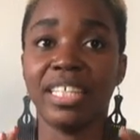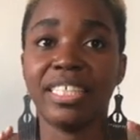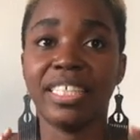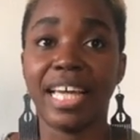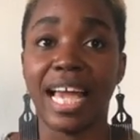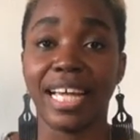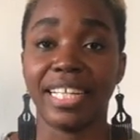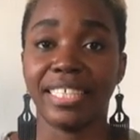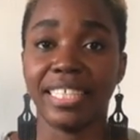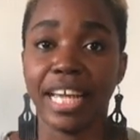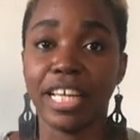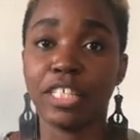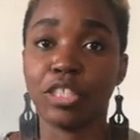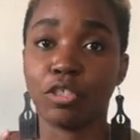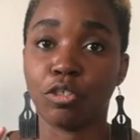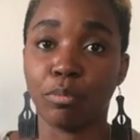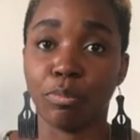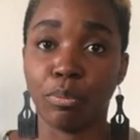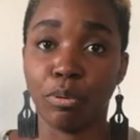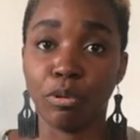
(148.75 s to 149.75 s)
The idea is
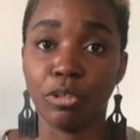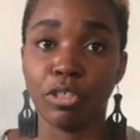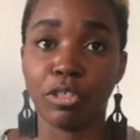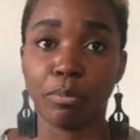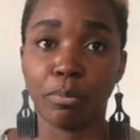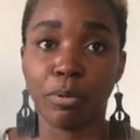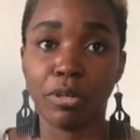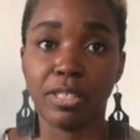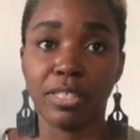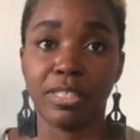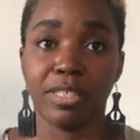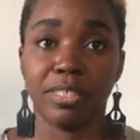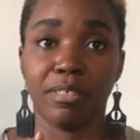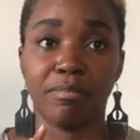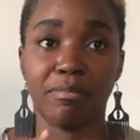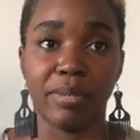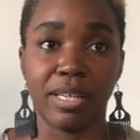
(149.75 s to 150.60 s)
to post positive